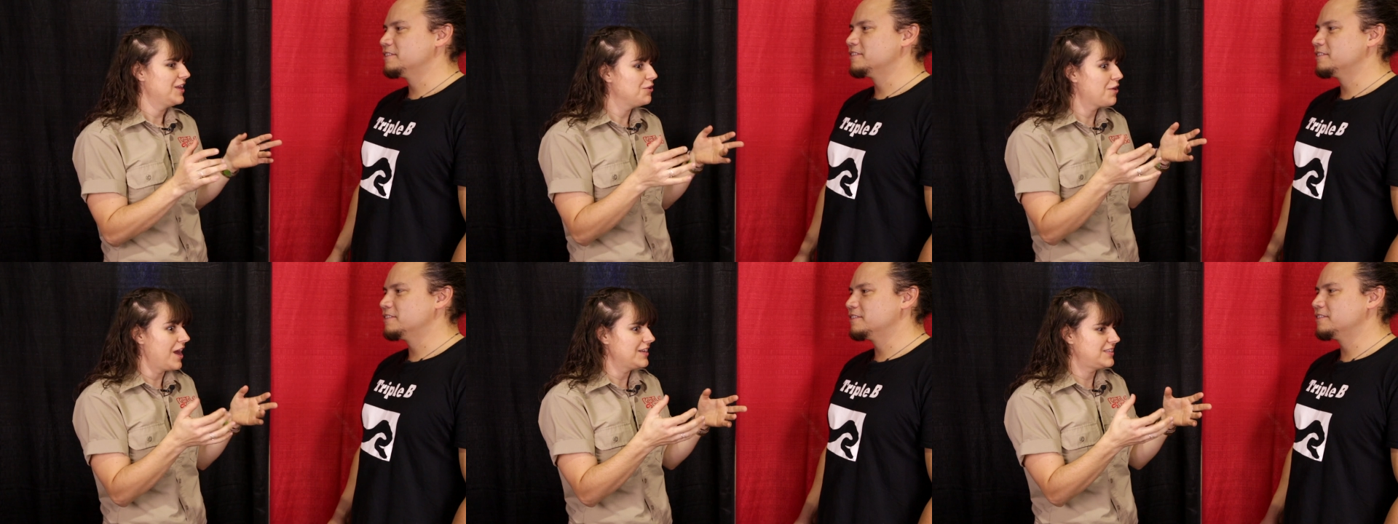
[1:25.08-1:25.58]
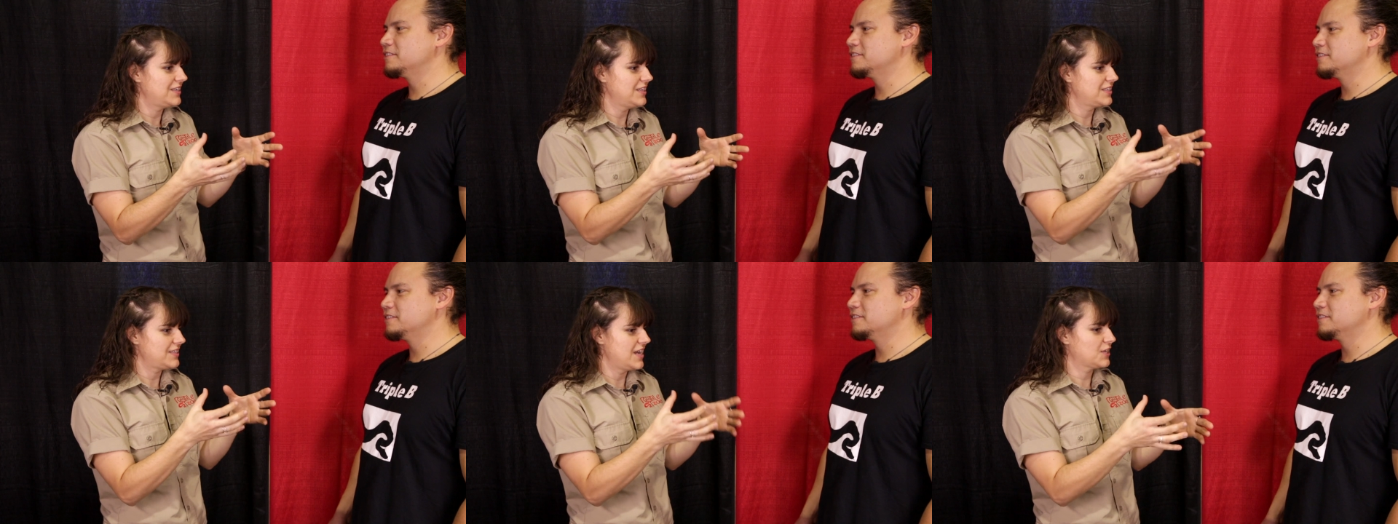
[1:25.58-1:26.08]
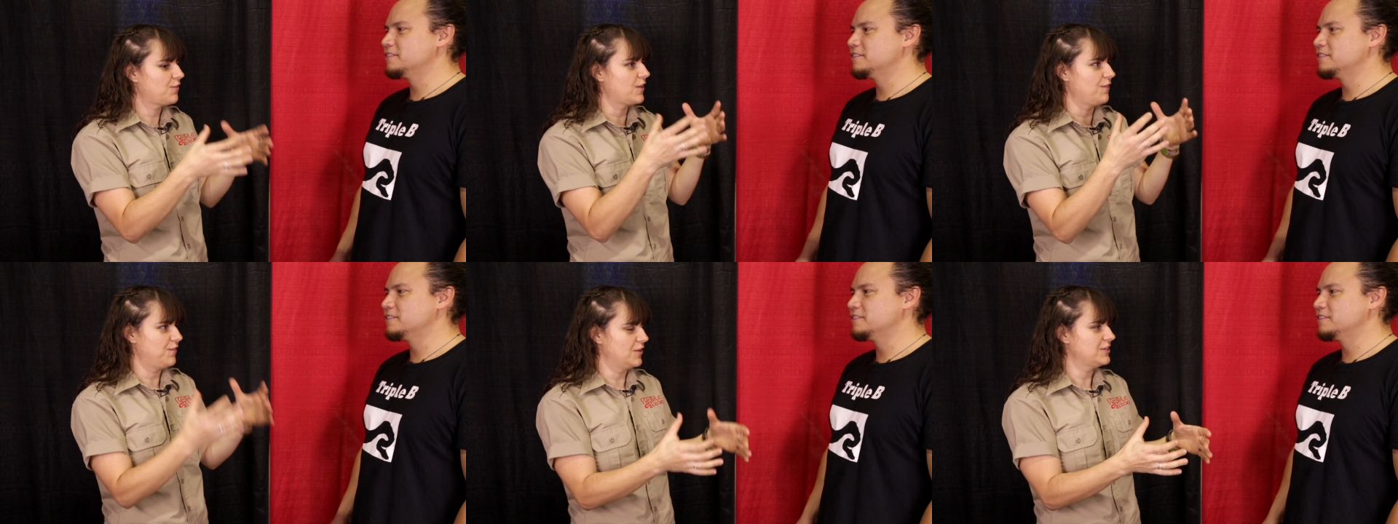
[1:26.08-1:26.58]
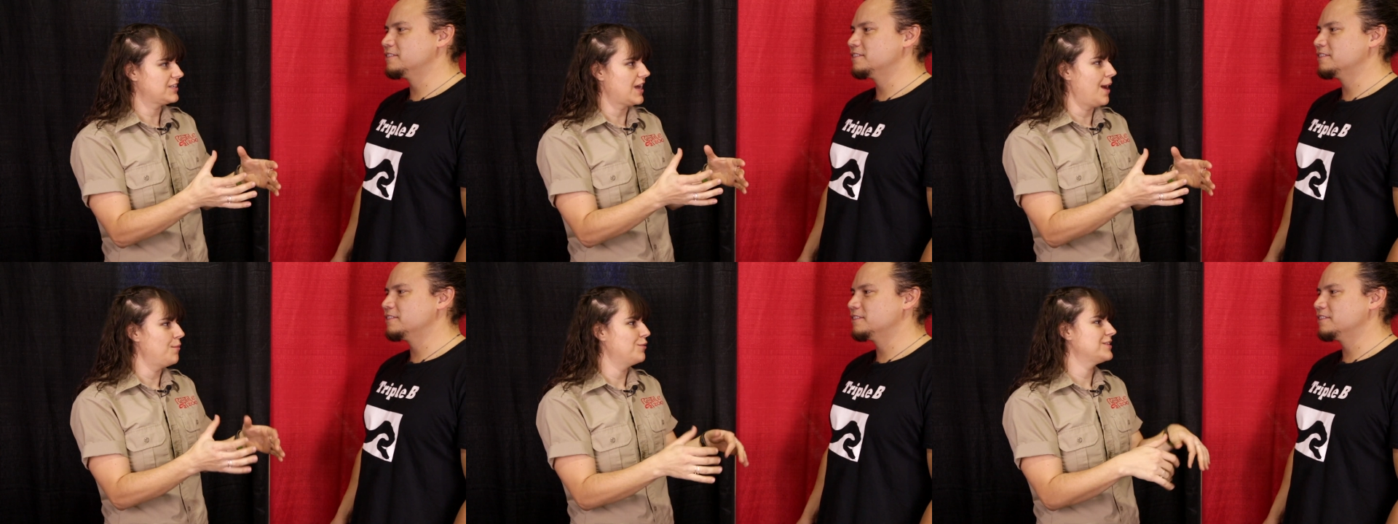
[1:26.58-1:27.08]
Speaker 1: you got to see snakes for the first
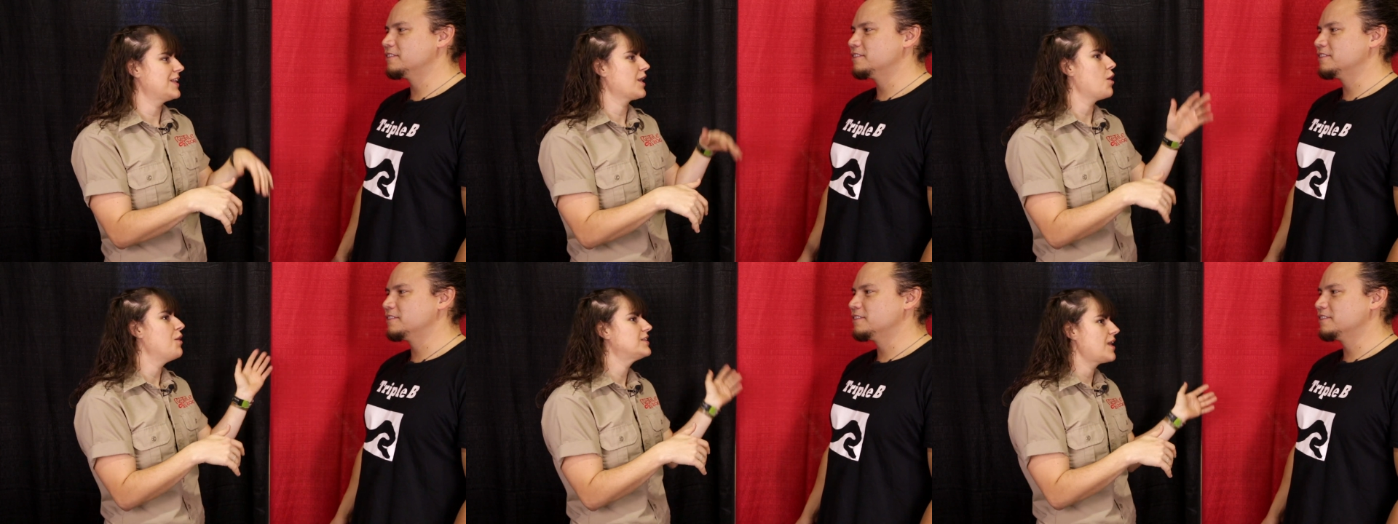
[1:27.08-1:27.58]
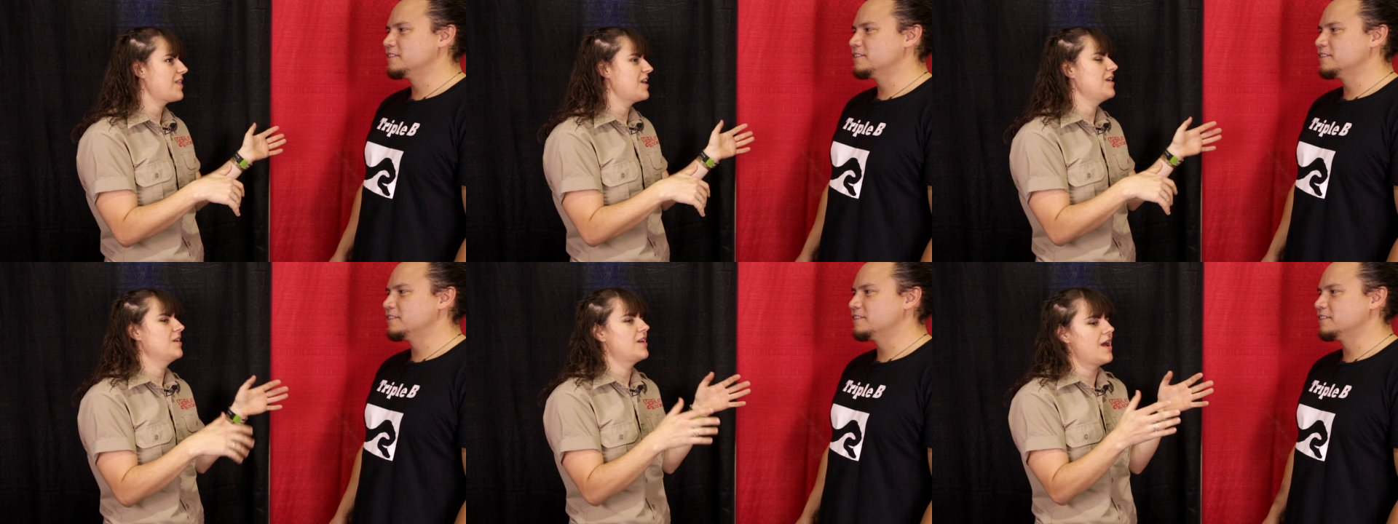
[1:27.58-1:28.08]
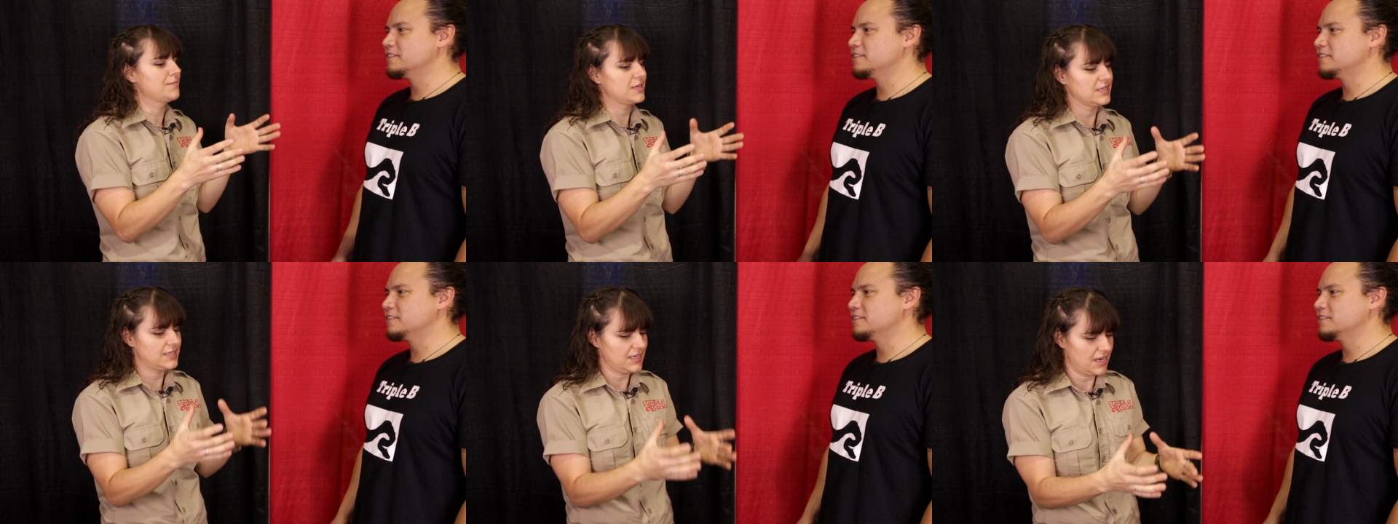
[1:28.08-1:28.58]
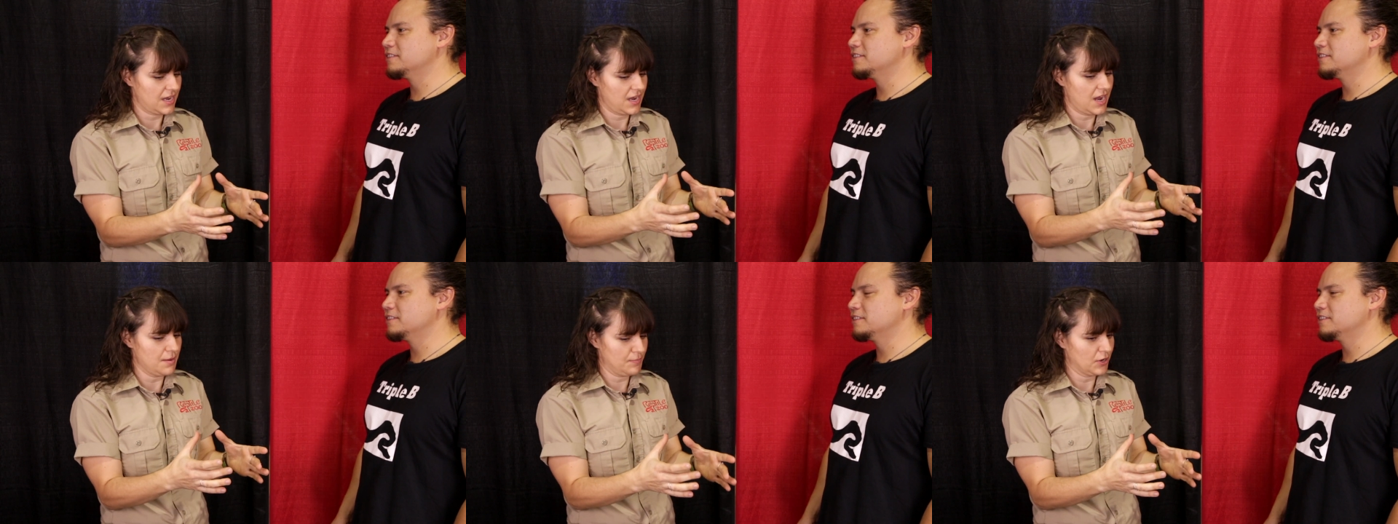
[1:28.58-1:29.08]
time. It wasn't like, oh, I saw that on the internet, I'm going to see it
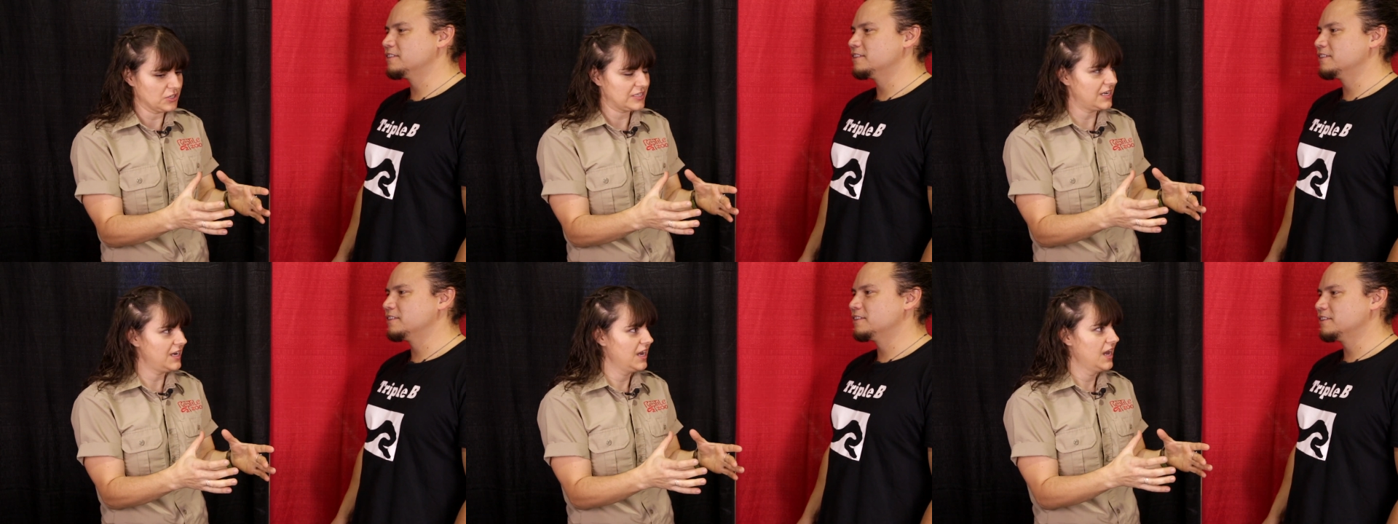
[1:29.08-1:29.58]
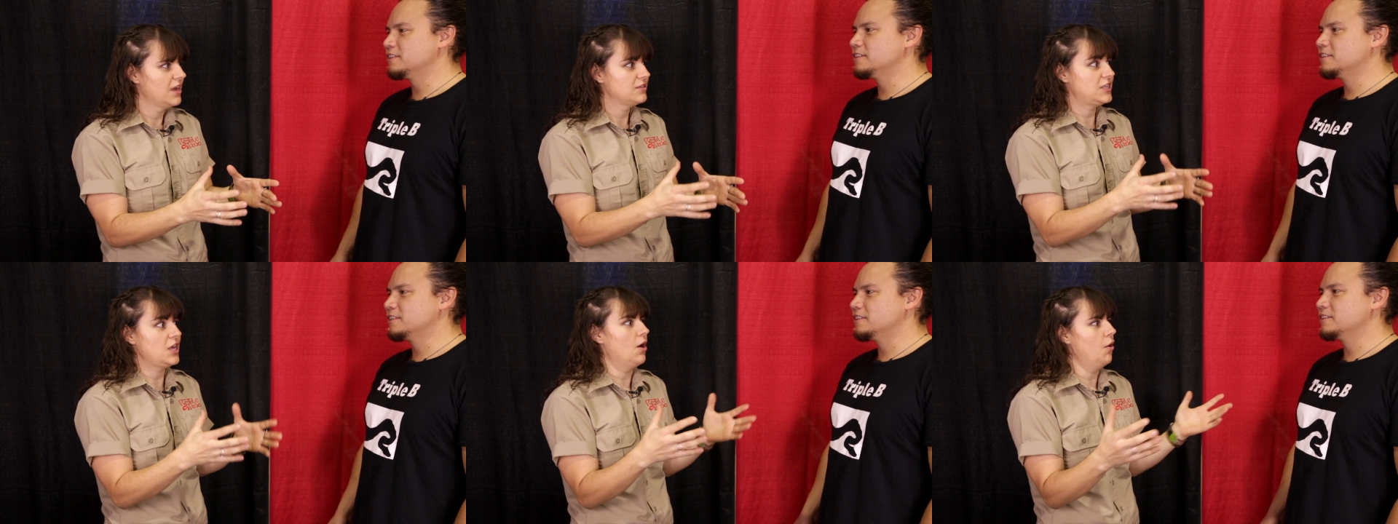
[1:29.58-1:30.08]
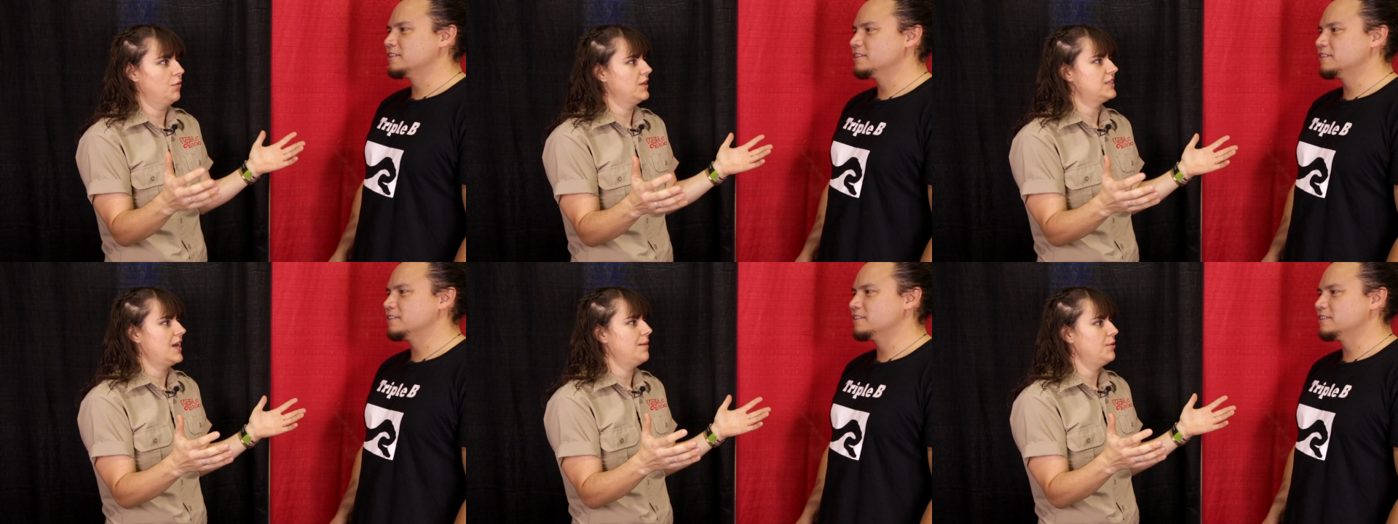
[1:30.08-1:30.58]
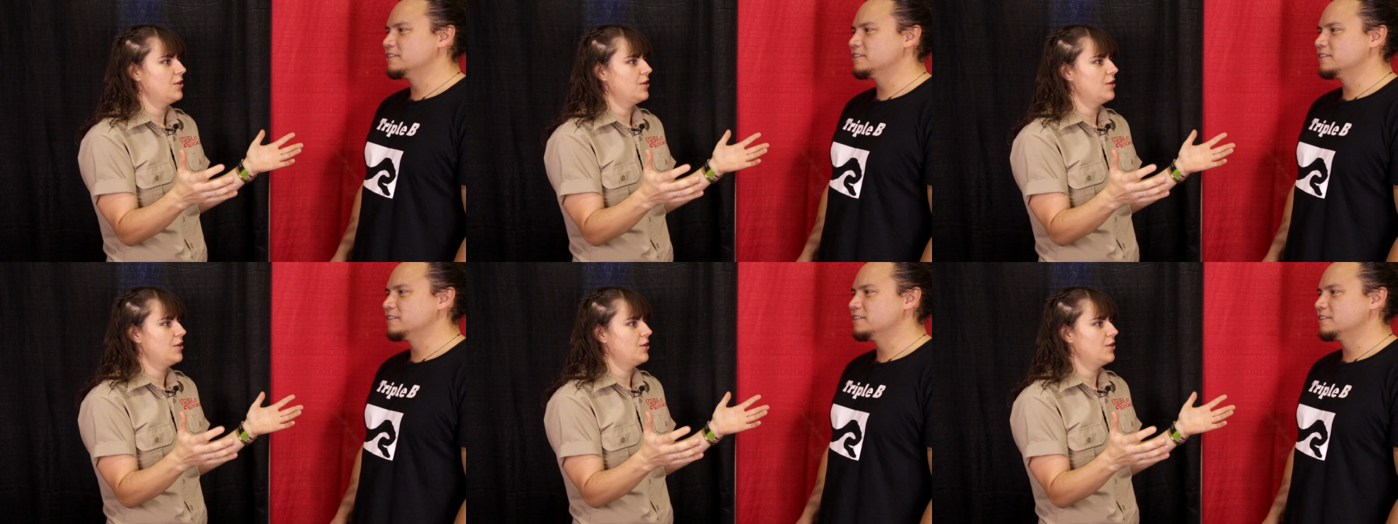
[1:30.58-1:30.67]
in person. It's the only time